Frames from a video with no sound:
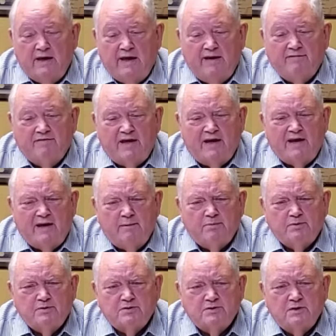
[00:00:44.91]
And if that
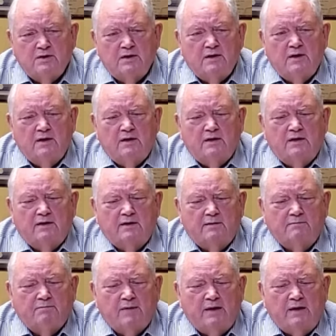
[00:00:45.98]
happens,
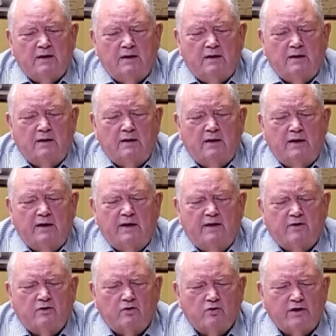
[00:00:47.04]
an
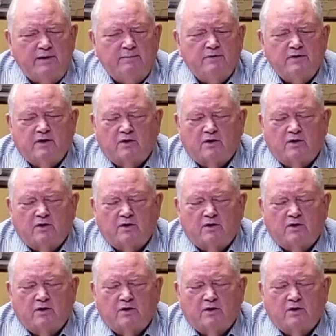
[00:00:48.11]
agreement